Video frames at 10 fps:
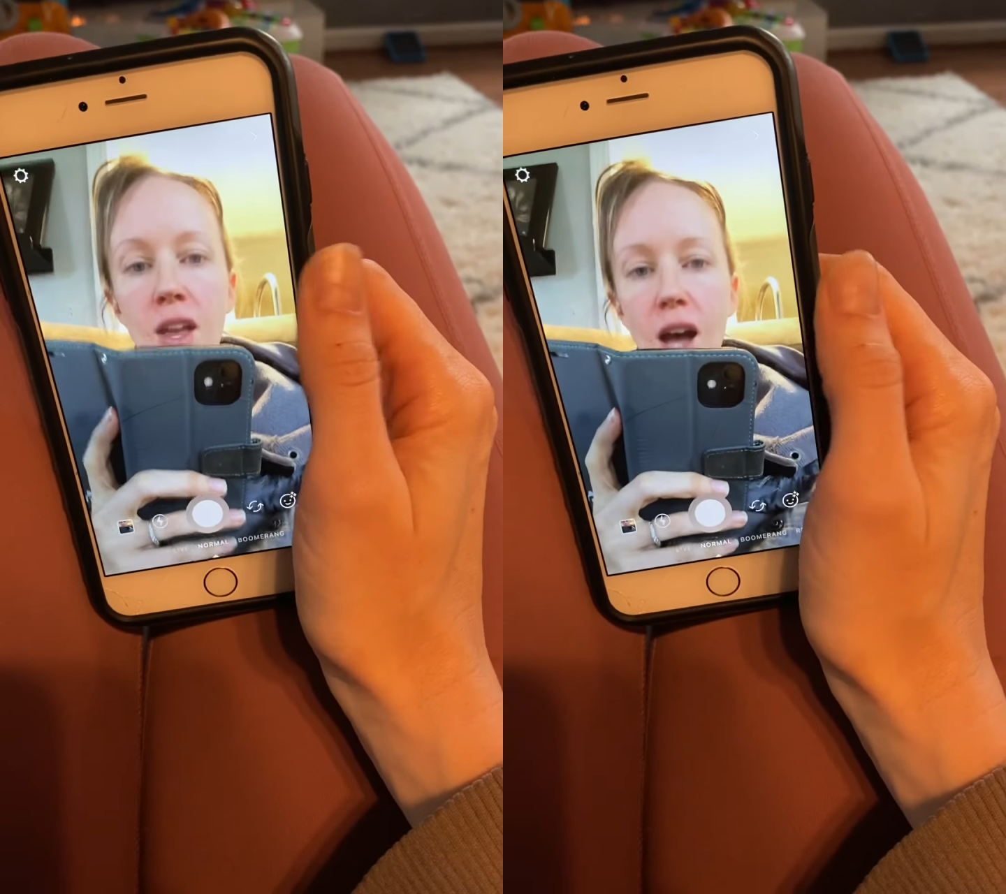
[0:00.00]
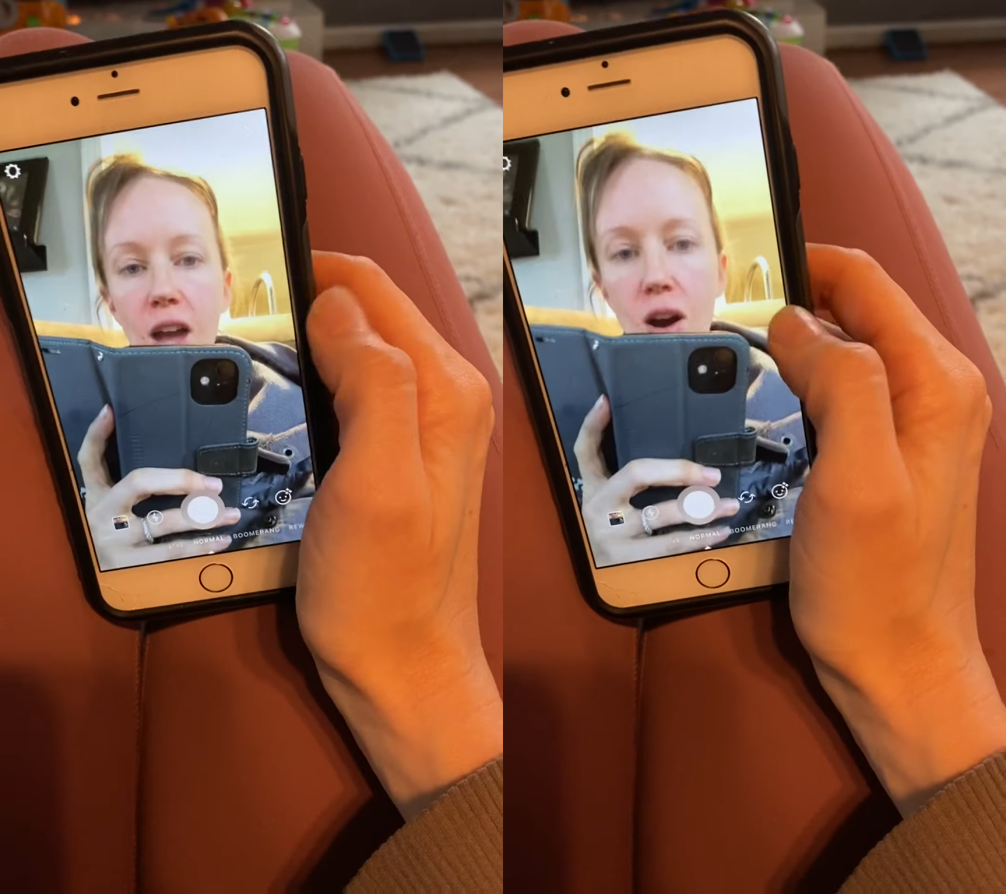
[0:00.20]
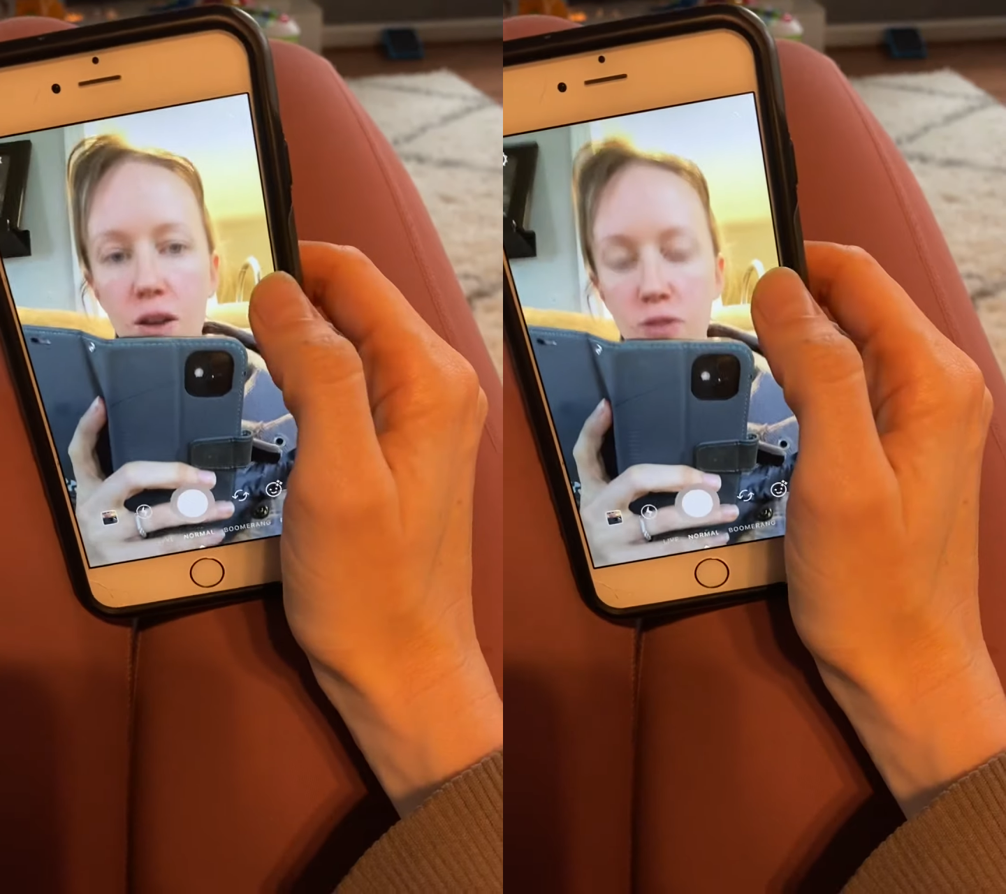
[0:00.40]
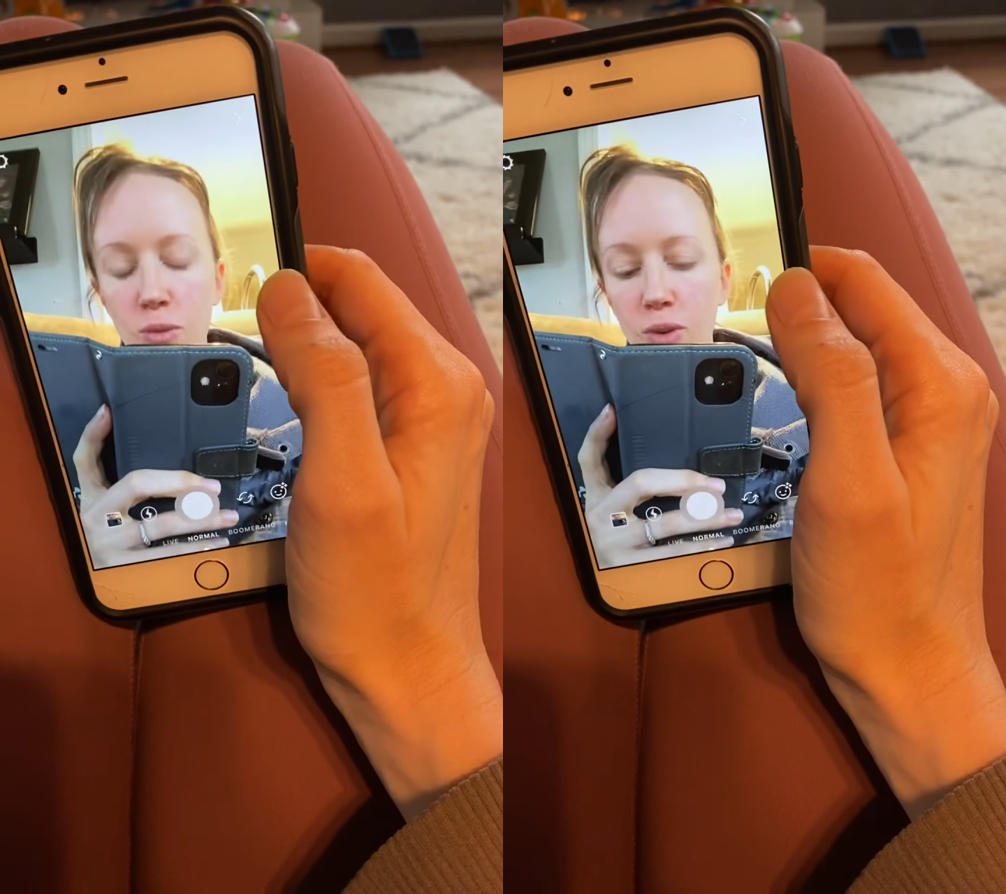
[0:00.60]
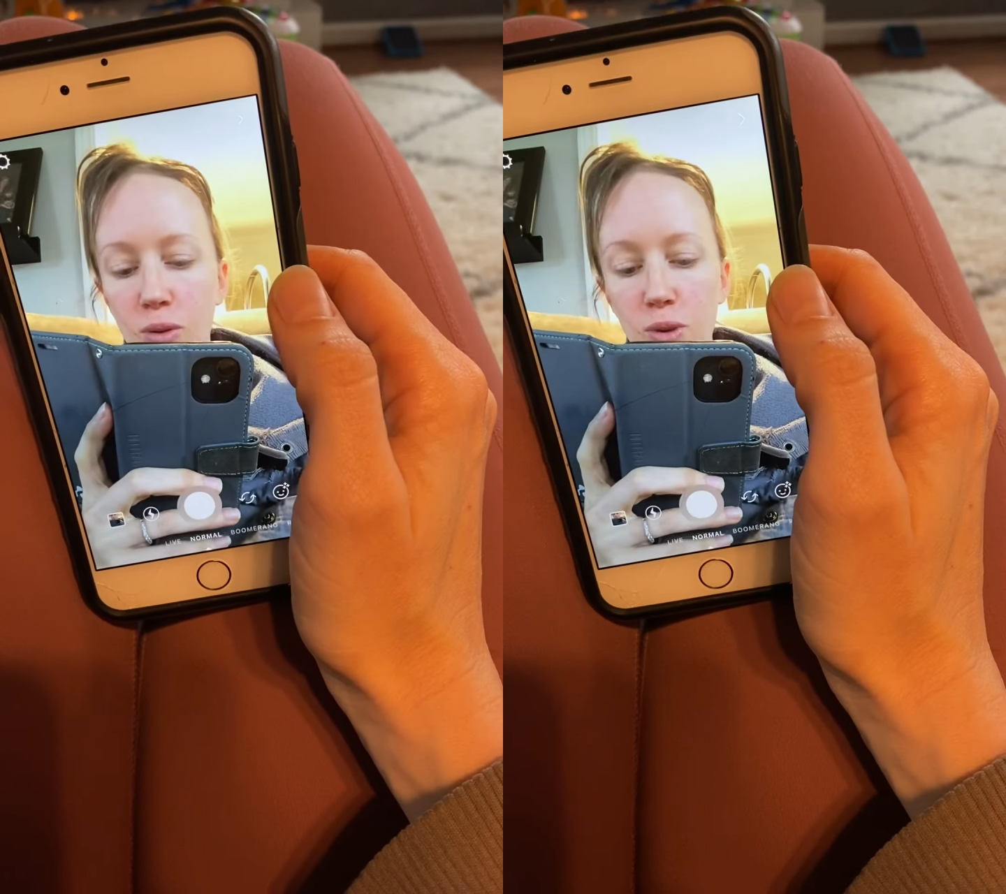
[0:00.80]
I often
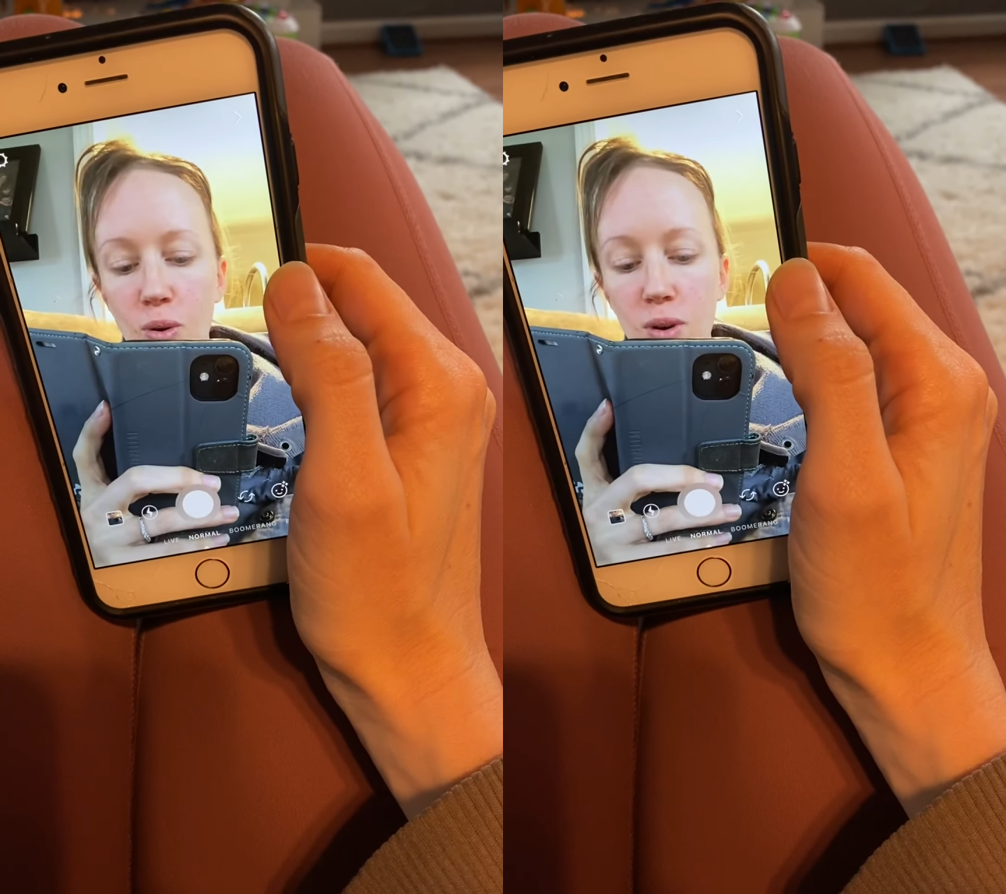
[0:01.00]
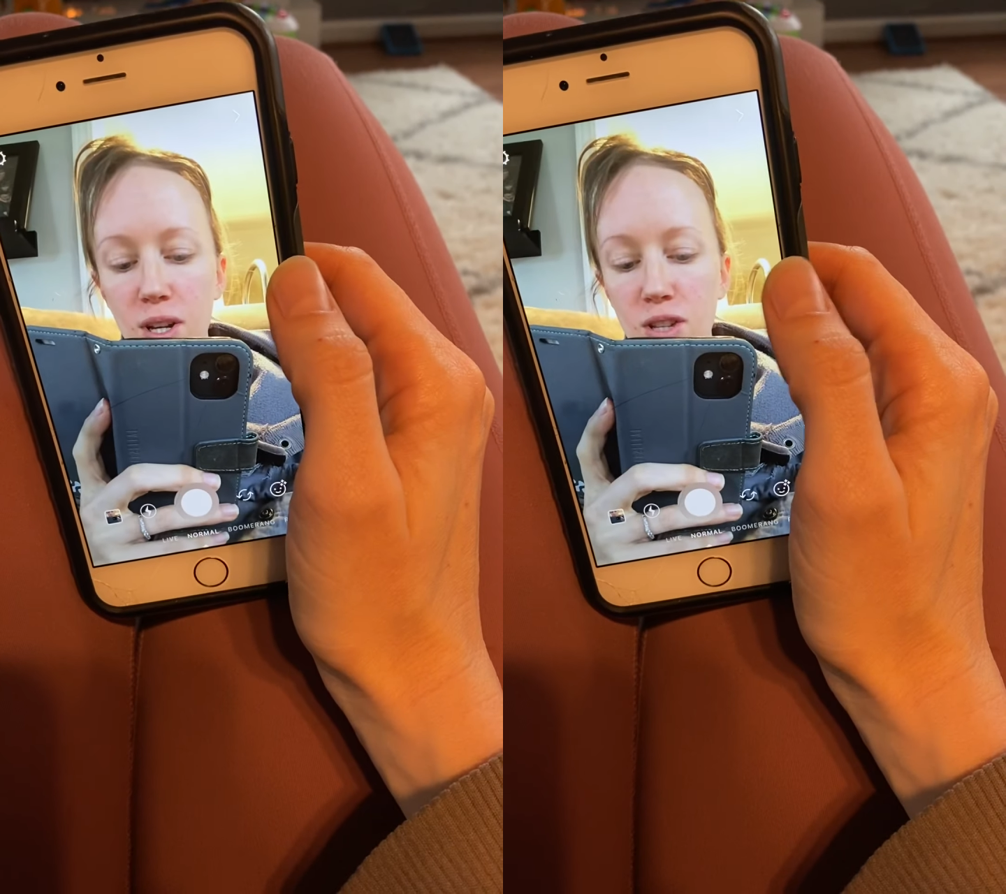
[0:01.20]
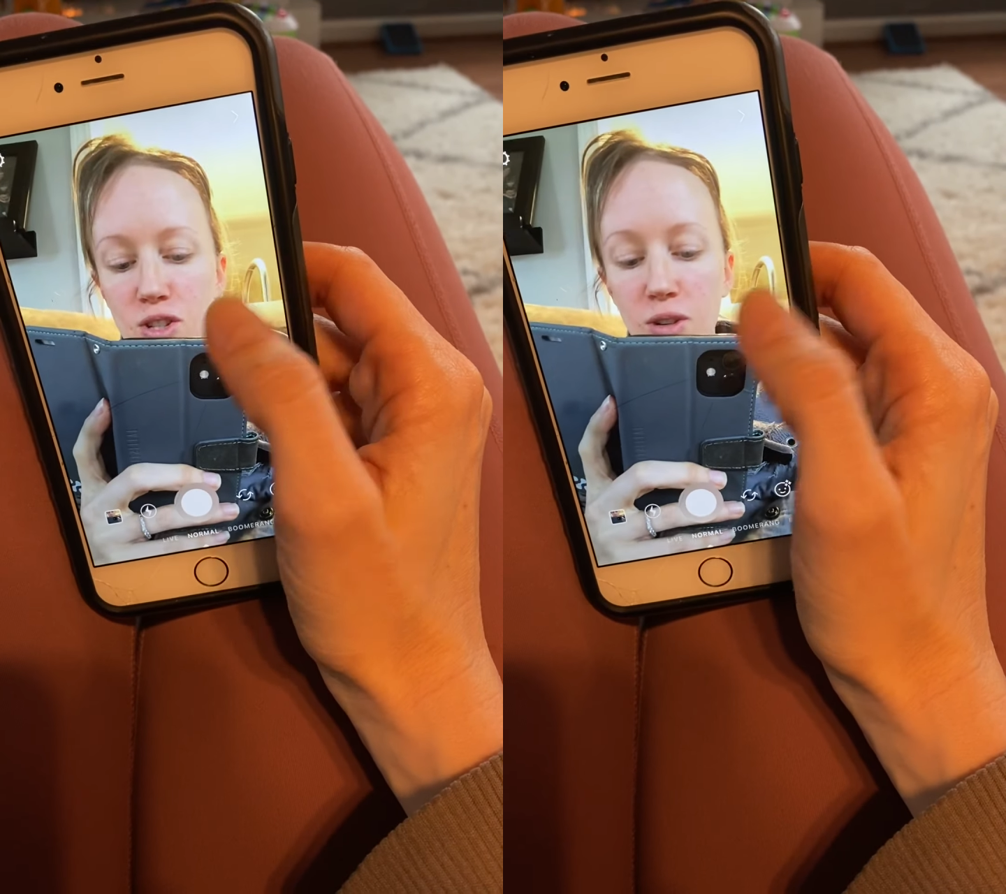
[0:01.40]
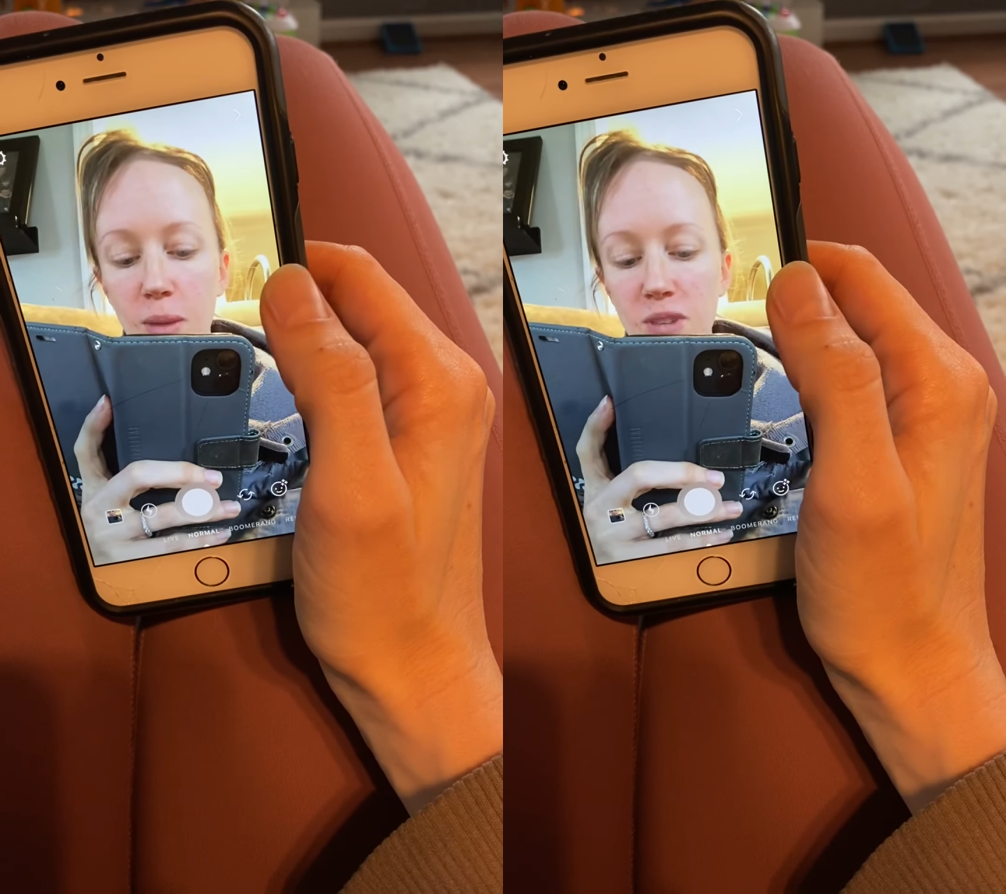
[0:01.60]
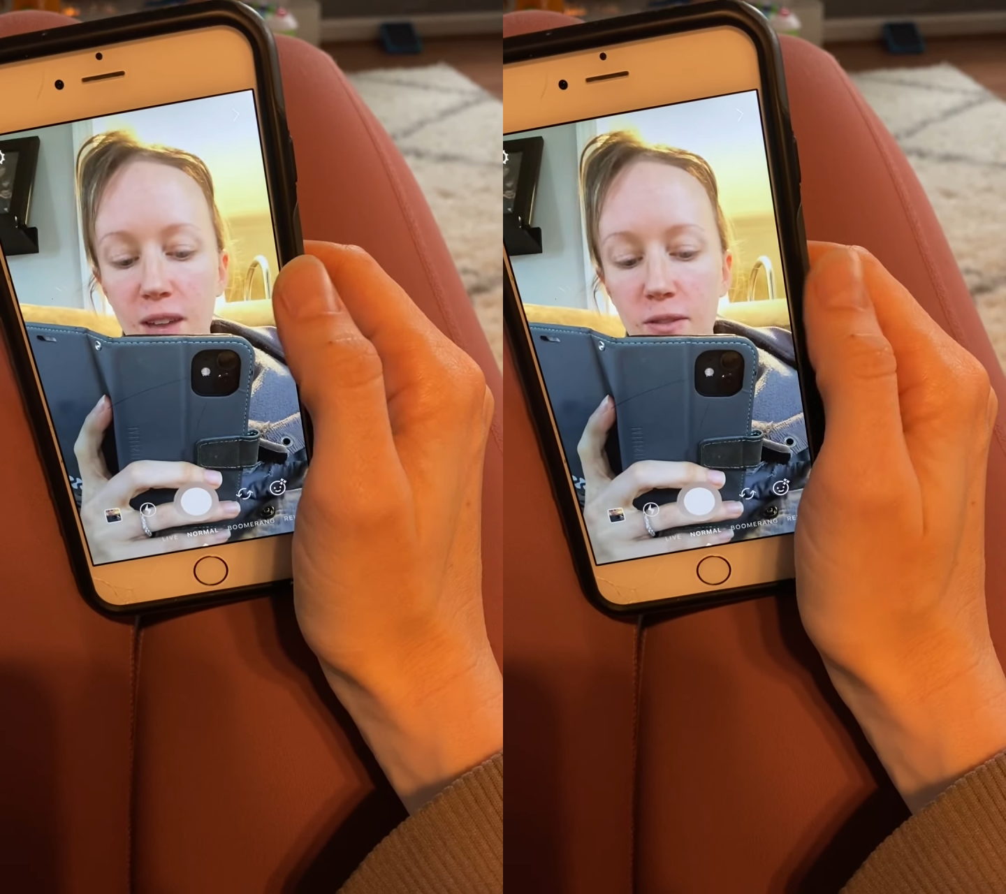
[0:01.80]
will record
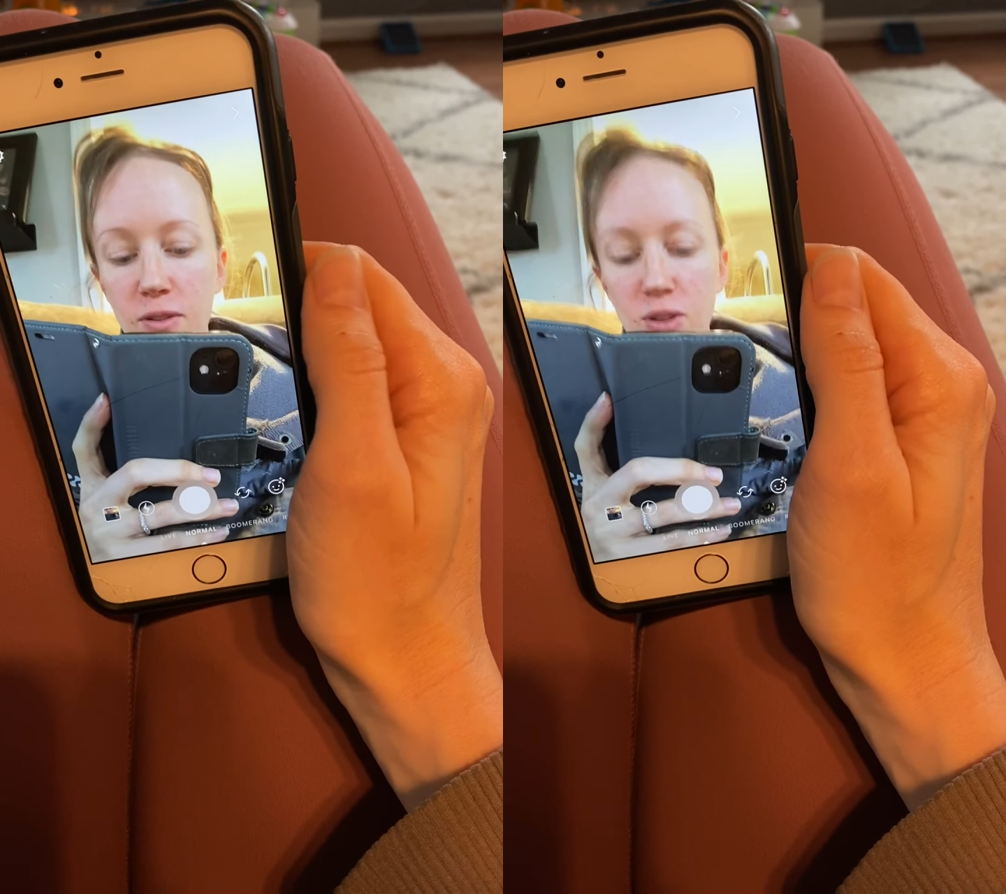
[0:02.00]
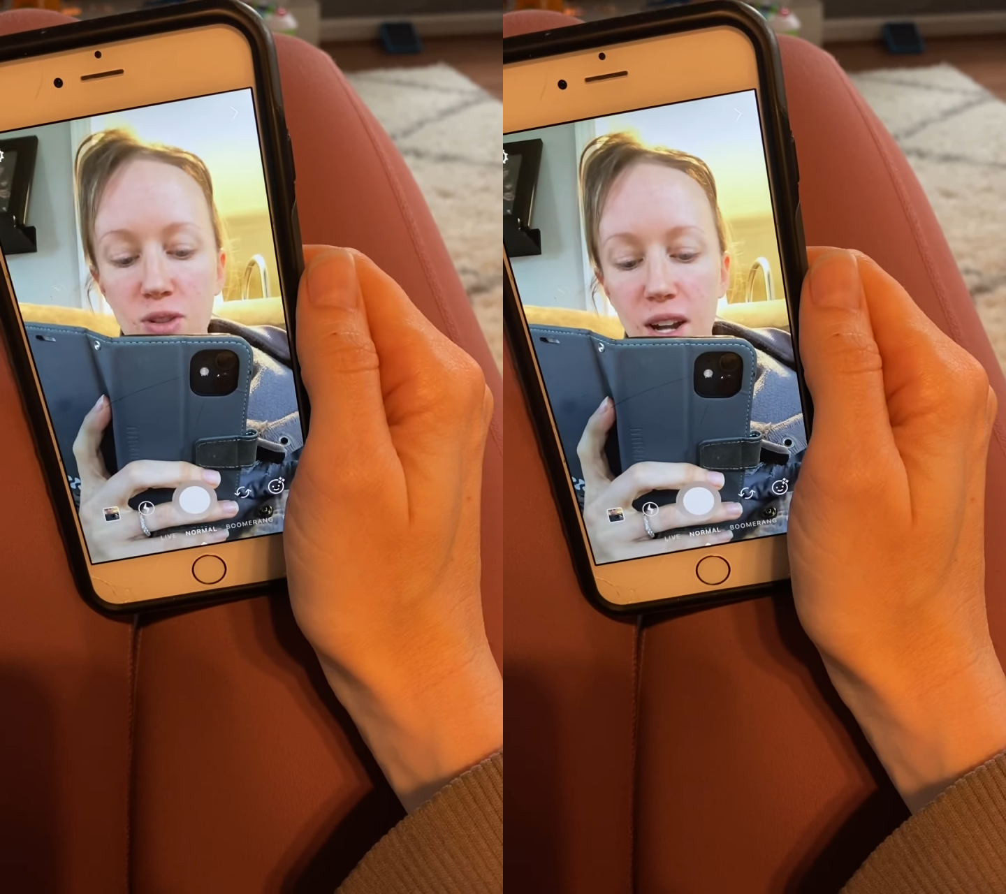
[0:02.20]
Instagram to have a filter